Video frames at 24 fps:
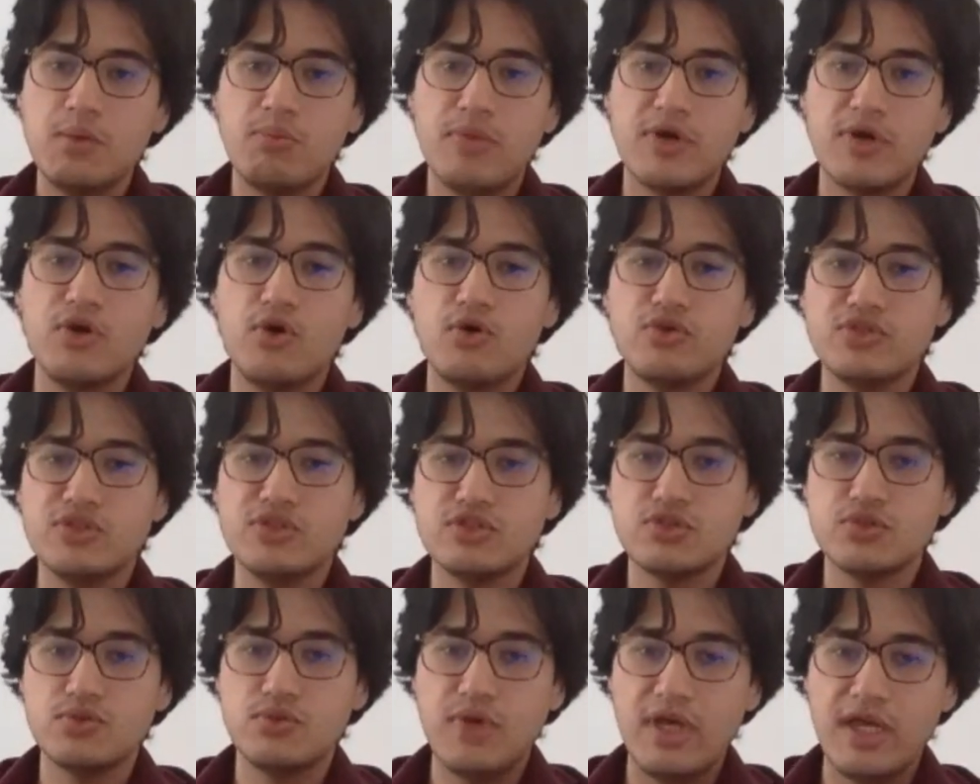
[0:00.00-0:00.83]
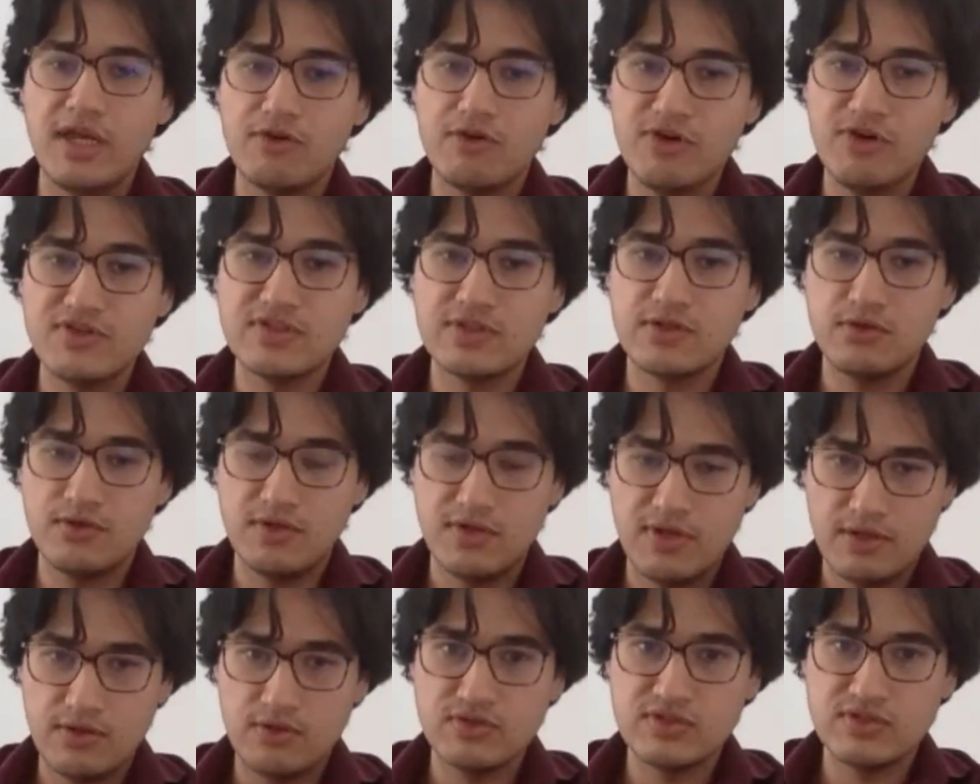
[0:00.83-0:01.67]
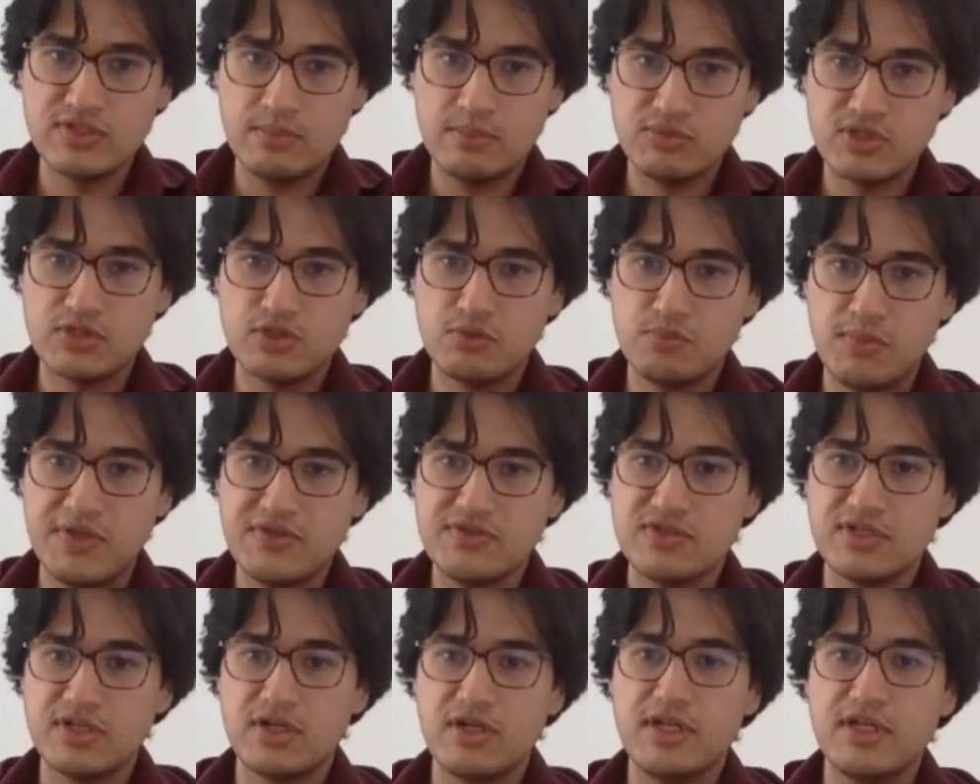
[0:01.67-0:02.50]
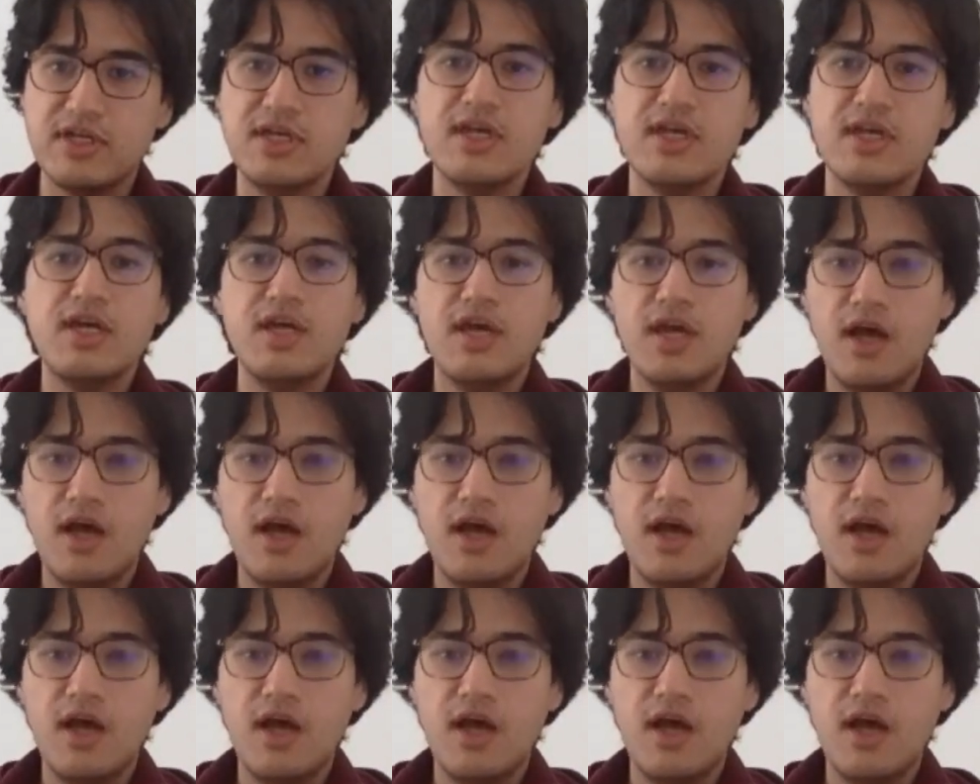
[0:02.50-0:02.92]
but goes into increasing consumption domestically